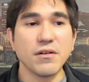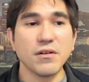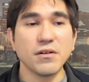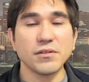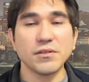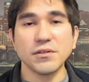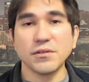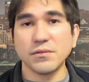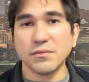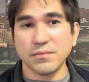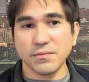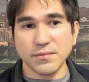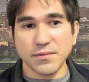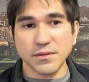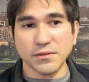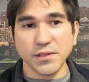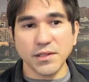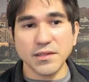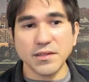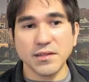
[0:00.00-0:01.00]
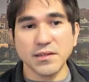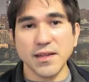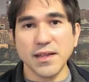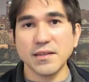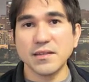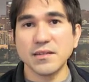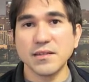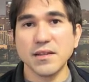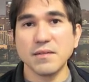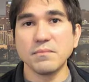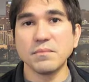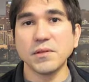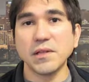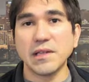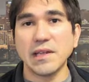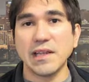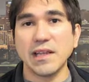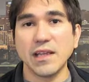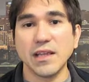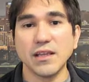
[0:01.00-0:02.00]
although they're listed as
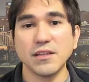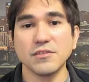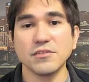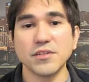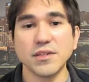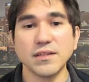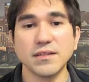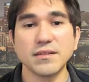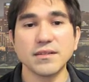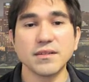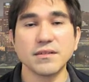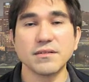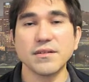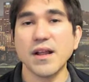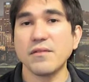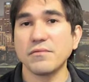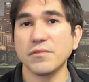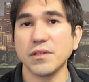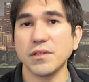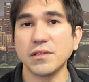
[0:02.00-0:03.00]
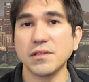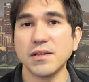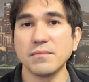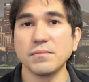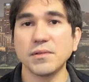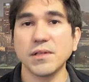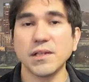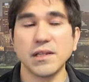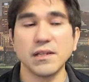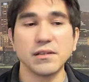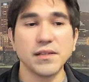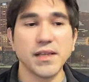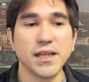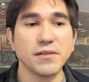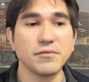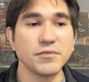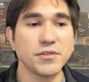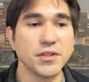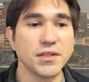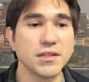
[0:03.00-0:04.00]
templating engines, they're not really templating
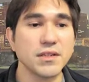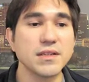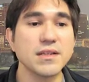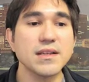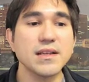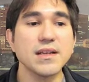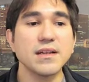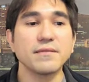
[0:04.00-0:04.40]
languages.